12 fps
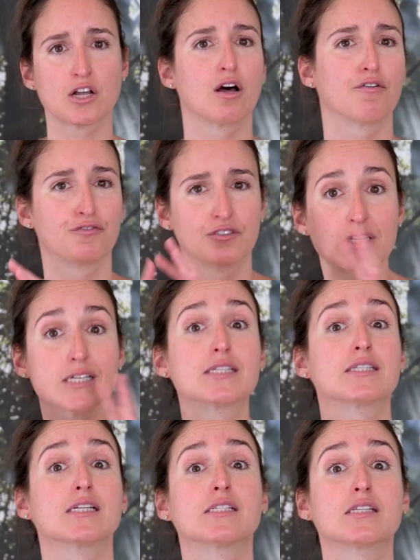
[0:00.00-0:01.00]
of this
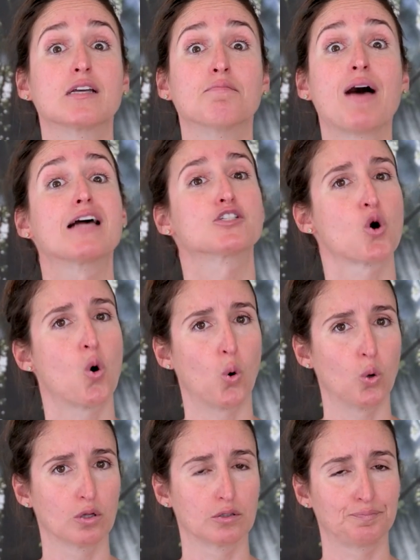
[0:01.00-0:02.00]
system as a whole.